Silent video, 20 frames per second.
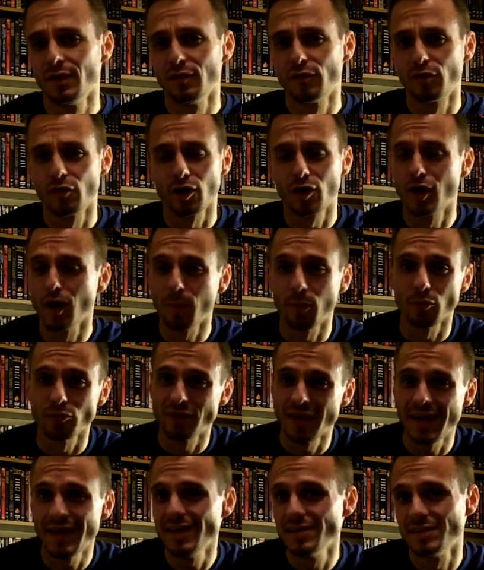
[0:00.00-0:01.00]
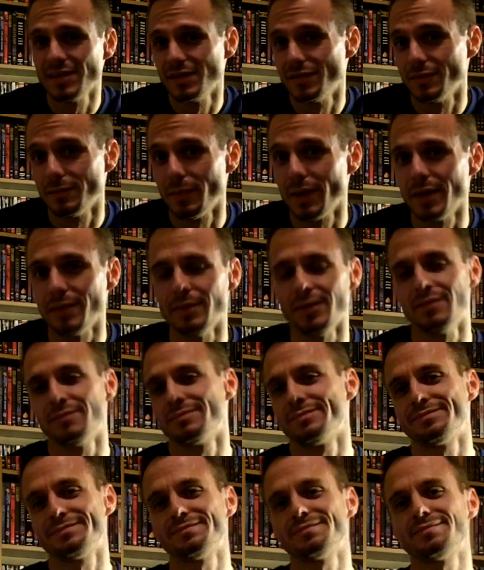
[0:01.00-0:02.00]
for a couple days even, maybe.
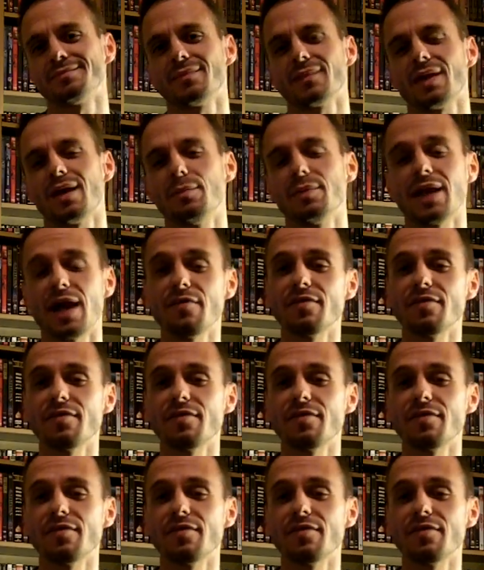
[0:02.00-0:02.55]
I mean,